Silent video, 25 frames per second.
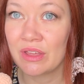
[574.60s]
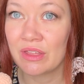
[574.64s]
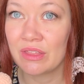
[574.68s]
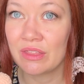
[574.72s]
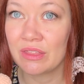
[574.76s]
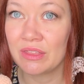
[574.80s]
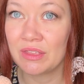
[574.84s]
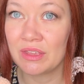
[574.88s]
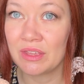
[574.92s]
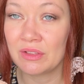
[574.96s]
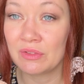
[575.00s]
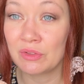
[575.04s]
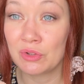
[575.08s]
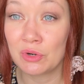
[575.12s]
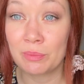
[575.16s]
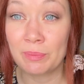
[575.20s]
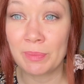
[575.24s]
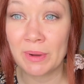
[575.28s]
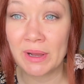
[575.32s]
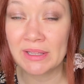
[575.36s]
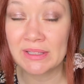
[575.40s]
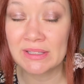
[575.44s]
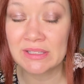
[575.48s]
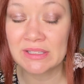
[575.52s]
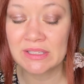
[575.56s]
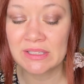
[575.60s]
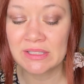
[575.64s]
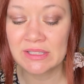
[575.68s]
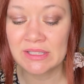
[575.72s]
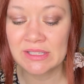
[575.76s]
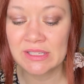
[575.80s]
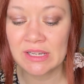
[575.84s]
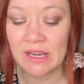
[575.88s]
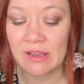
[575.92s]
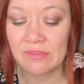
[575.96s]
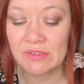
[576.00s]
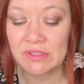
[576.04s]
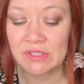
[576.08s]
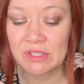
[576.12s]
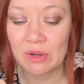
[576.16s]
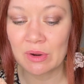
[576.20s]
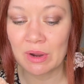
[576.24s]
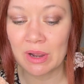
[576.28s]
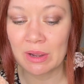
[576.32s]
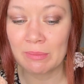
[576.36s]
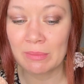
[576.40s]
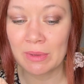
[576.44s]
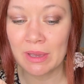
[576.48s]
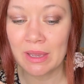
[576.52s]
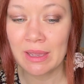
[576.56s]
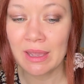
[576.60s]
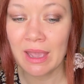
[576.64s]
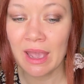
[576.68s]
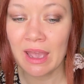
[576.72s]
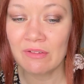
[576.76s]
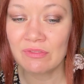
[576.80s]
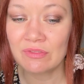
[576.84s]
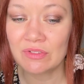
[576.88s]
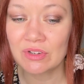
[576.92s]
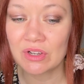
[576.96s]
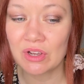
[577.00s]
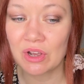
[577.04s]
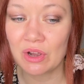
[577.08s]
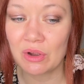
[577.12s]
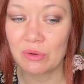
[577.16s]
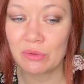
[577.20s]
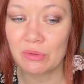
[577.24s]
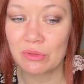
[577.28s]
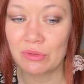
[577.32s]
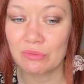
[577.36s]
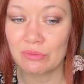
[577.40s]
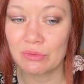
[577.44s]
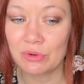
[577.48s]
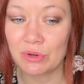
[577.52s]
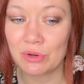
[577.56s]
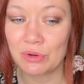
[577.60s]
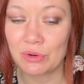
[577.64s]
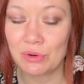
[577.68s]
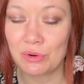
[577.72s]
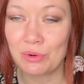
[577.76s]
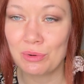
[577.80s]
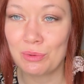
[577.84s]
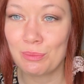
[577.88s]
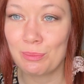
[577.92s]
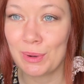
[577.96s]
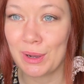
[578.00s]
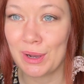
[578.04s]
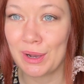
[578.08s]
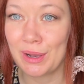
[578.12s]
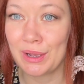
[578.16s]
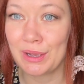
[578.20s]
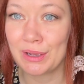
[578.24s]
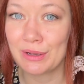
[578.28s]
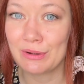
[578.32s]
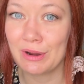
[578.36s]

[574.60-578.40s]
the little buttons and stuff. So I may have to go through my